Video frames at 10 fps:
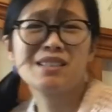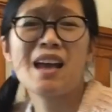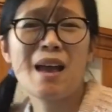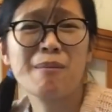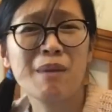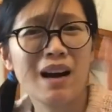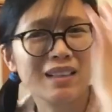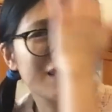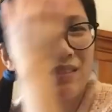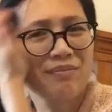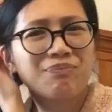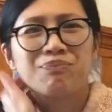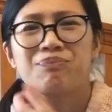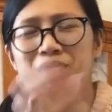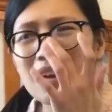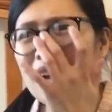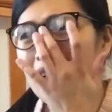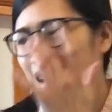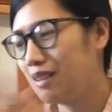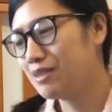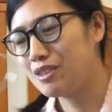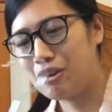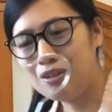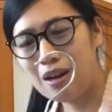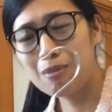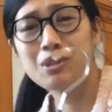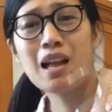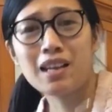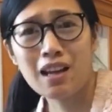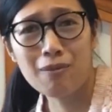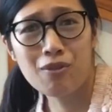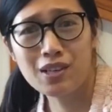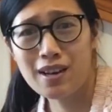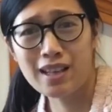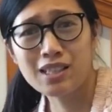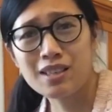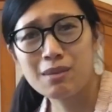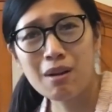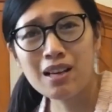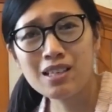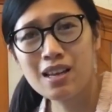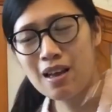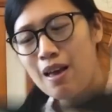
the same, but you know, I'm stocking up for the next Christmas.